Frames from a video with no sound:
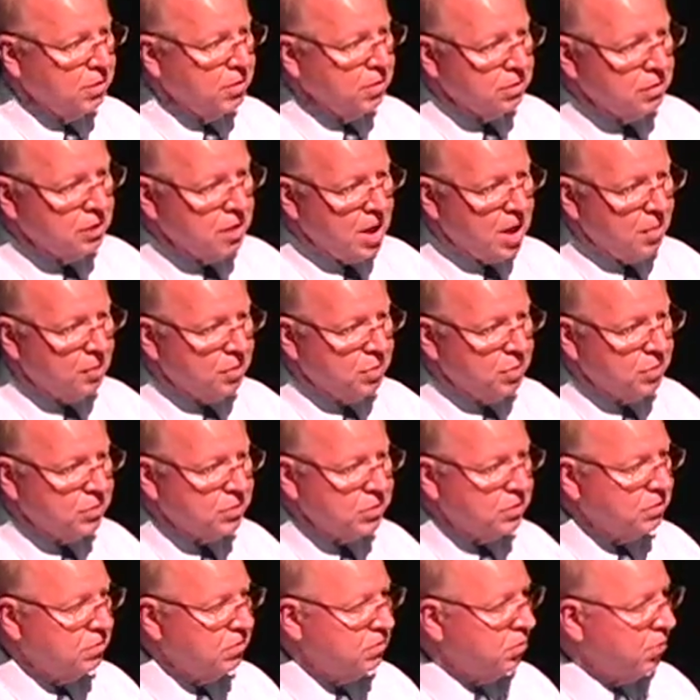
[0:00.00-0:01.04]
the top
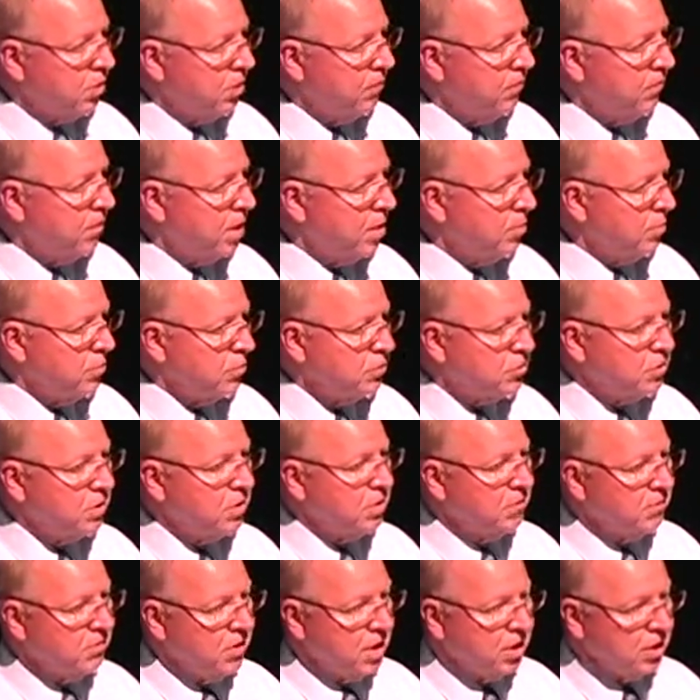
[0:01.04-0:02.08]
25%
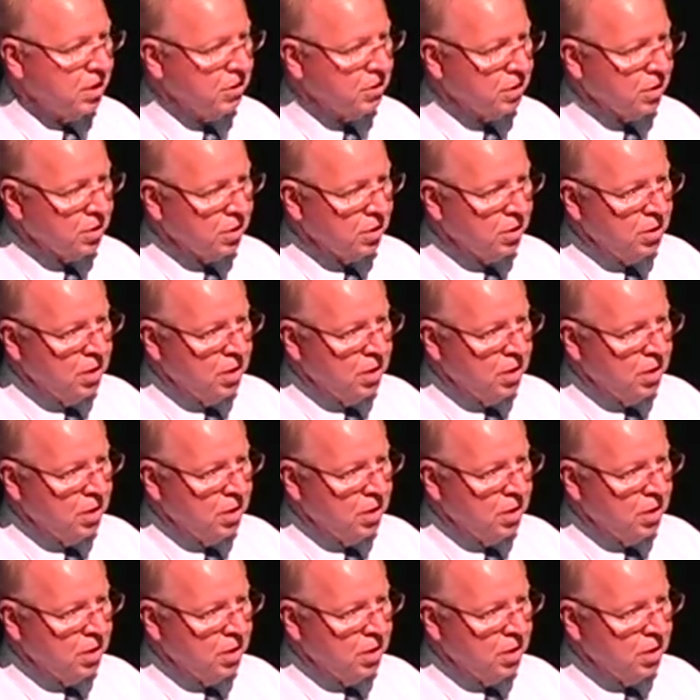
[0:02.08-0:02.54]
of anything,